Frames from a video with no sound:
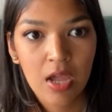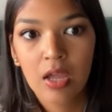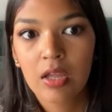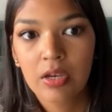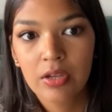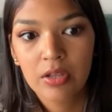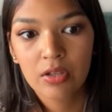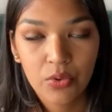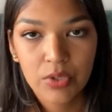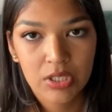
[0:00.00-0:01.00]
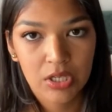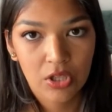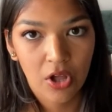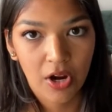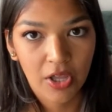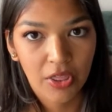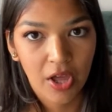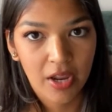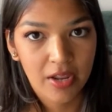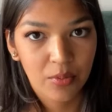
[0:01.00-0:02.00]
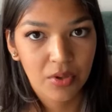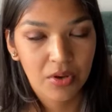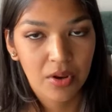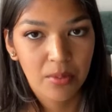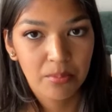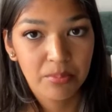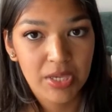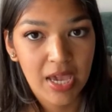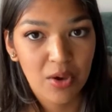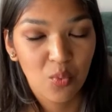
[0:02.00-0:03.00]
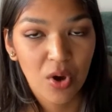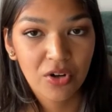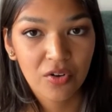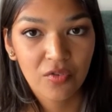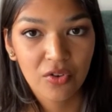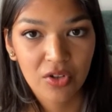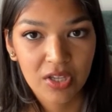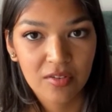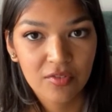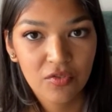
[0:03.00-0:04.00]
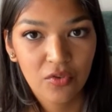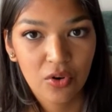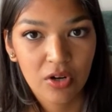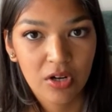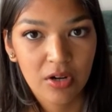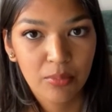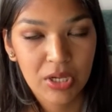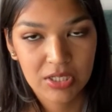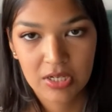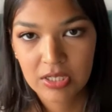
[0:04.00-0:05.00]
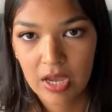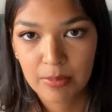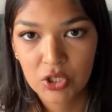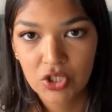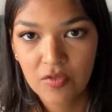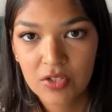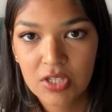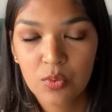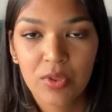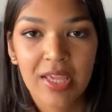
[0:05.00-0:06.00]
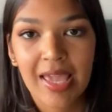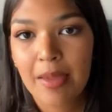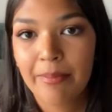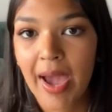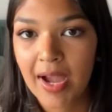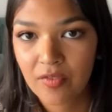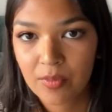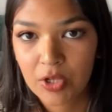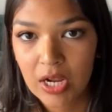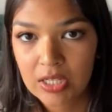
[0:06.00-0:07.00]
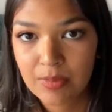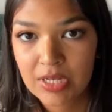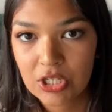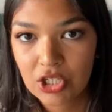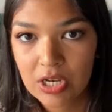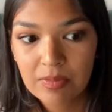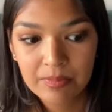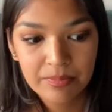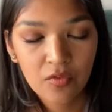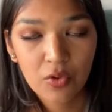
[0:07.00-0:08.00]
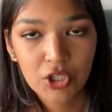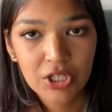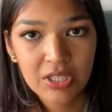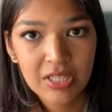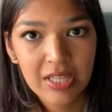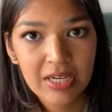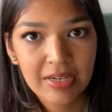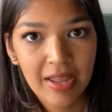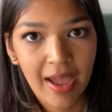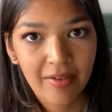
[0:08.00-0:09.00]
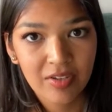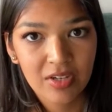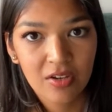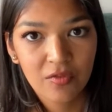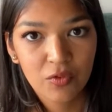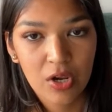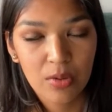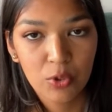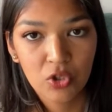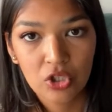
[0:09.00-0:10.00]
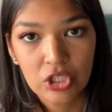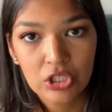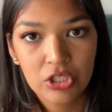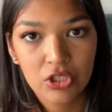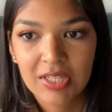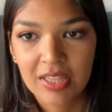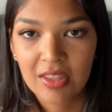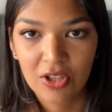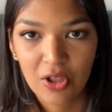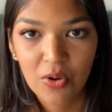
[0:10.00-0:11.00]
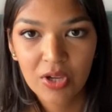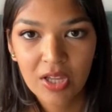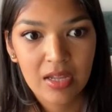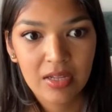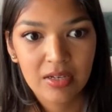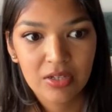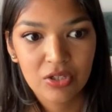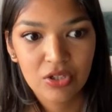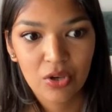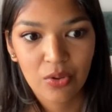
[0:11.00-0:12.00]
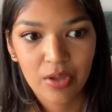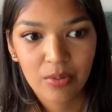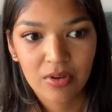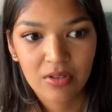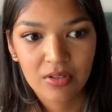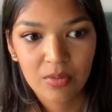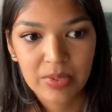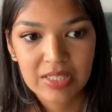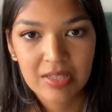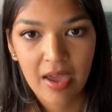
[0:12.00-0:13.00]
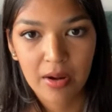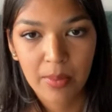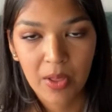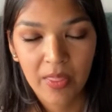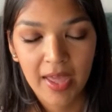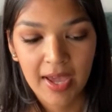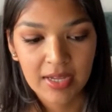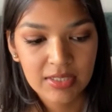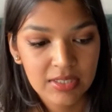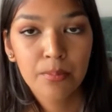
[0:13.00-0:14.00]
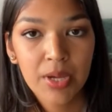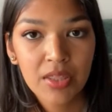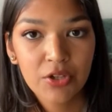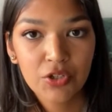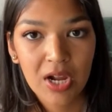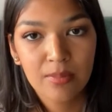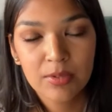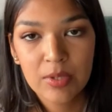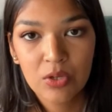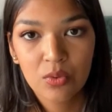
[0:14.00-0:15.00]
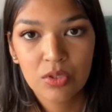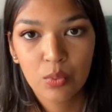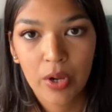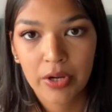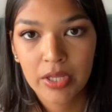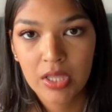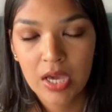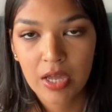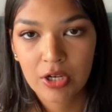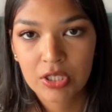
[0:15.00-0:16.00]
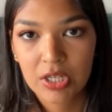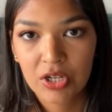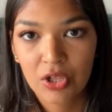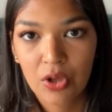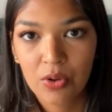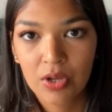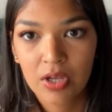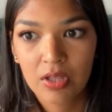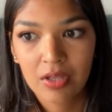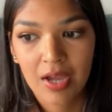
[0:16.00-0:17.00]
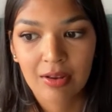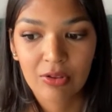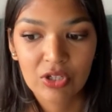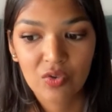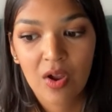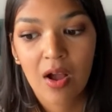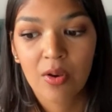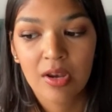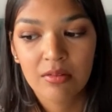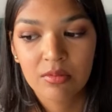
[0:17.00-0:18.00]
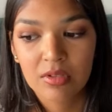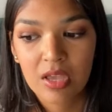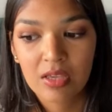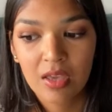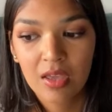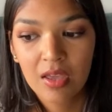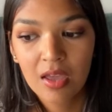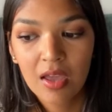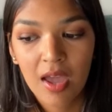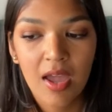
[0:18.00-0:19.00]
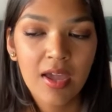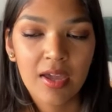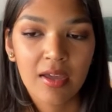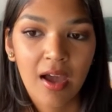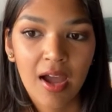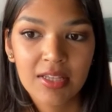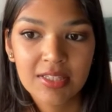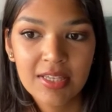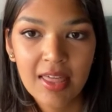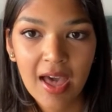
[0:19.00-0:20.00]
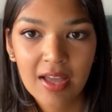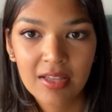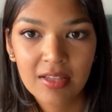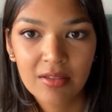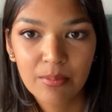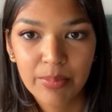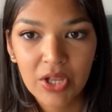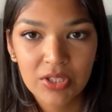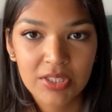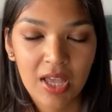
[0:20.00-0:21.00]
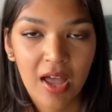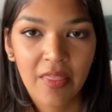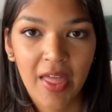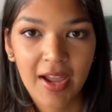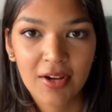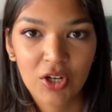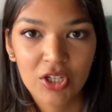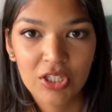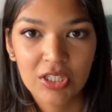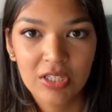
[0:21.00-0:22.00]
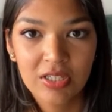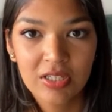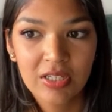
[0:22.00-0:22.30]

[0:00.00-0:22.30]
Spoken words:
And Lewis and Clark thought it would be a wonderful gift for President Thomas Jefferson when they came back from their expedition. Unfortunately, they didn't have enough tradable goods to get the cloak, and so they were a little bit sad about that. But the tribesman who was wearing the otterskin cloak kind of looked around and he was like, "Hey, I see that belt on that girl.